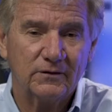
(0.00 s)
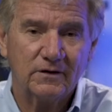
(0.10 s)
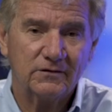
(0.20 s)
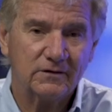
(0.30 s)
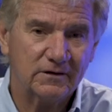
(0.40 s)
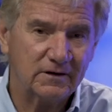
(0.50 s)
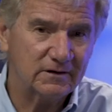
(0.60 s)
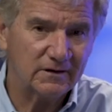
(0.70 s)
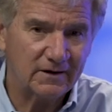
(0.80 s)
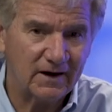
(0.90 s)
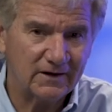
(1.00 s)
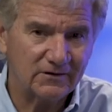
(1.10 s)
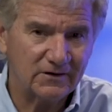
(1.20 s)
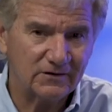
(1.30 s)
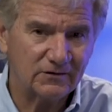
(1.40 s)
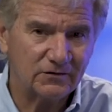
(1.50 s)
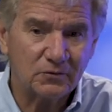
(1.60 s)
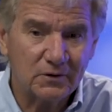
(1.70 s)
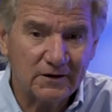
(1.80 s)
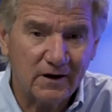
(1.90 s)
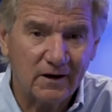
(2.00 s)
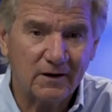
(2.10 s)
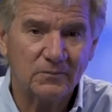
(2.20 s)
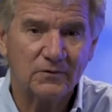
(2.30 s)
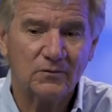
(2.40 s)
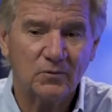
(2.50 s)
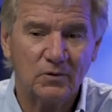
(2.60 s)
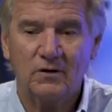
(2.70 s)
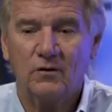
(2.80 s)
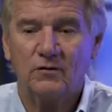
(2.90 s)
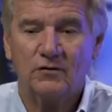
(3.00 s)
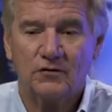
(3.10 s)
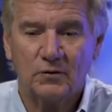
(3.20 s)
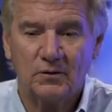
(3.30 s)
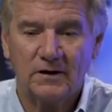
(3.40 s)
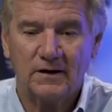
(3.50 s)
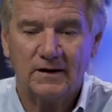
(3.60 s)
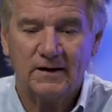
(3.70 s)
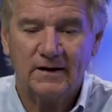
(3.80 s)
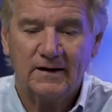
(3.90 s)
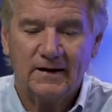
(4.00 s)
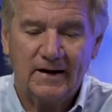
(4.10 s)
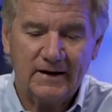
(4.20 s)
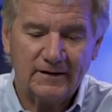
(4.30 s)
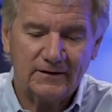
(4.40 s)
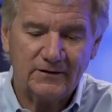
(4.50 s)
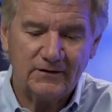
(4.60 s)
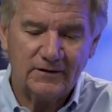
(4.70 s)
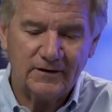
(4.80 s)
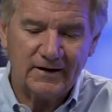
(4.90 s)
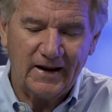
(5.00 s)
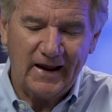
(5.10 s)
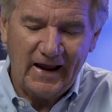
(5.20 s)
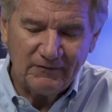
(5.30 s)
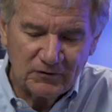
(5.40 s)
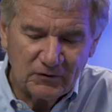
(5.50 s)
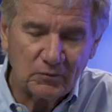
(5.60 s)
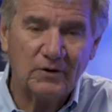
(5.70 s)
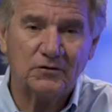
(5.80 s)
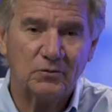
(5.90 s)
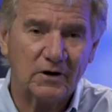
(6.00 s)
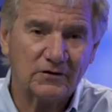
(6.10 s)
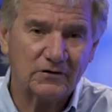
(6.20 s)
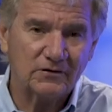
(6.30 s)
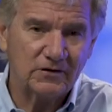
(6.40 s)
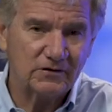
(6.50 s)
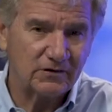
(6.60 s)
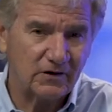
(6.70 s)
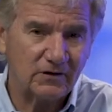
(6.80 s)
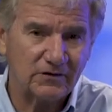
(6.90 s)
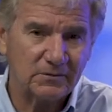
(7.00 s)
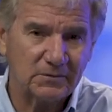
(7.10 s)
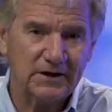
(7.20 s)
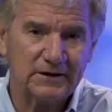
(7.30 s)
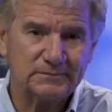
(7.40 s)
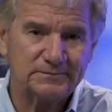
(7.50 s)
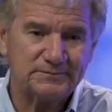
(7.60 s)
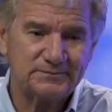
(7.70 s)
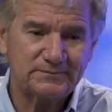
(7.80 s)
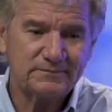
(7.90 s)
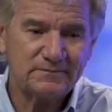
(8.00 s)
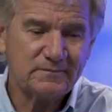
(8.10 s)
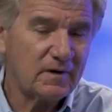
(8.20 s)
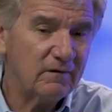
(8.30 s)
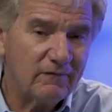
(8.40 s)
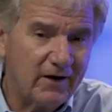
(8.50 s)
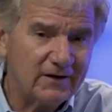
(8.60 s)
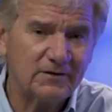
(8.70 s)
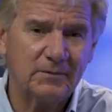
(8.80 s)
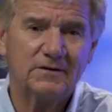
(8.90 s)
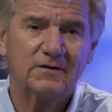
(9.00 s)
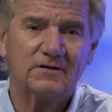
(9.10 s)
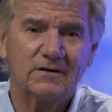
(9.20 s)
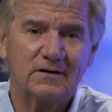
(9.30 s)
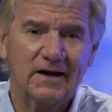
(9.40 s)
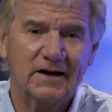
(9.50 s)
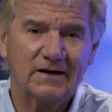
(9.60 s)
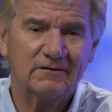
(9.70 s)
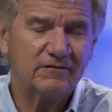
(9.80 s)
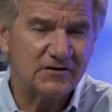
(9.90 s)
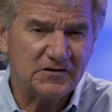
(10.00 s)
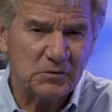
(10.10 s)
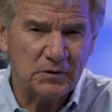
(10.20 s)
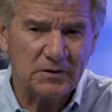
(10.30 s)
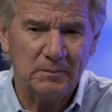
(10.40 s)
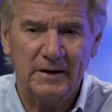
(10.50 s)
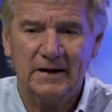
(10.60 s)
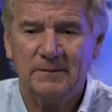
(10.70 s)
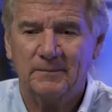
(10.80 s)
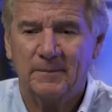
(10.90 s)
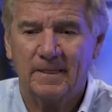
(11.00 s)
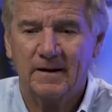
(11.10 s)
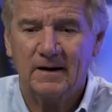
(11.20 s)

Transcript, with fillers: Peter does indeed deny Jesus three times. We know the story. And after the resurrection, Jesus hunts him down, finds him at the Sea of Galilee, fishing with the men.